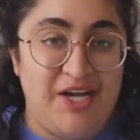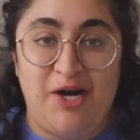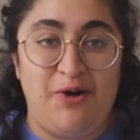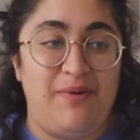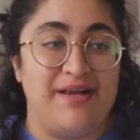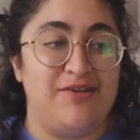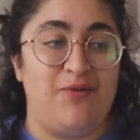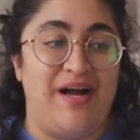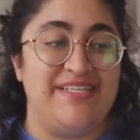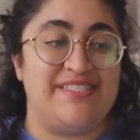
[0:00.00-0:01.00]
No, I
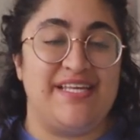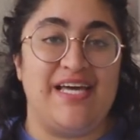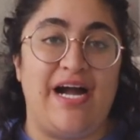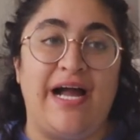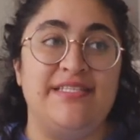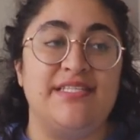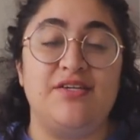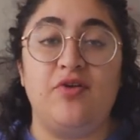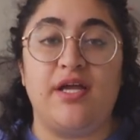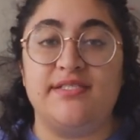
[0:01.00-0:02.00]
don't know why I said that.
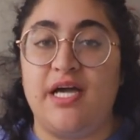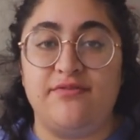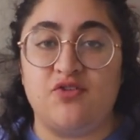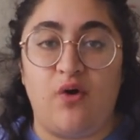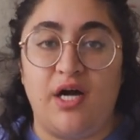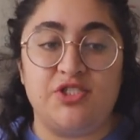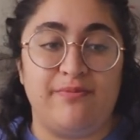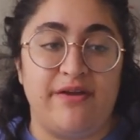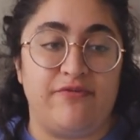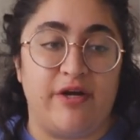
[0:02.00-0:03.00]
It's literally because I have
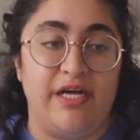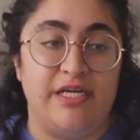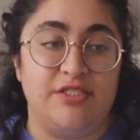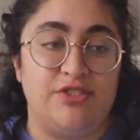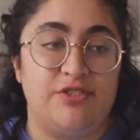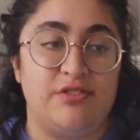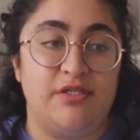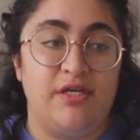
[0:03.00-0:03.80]
squash in my fridge. I do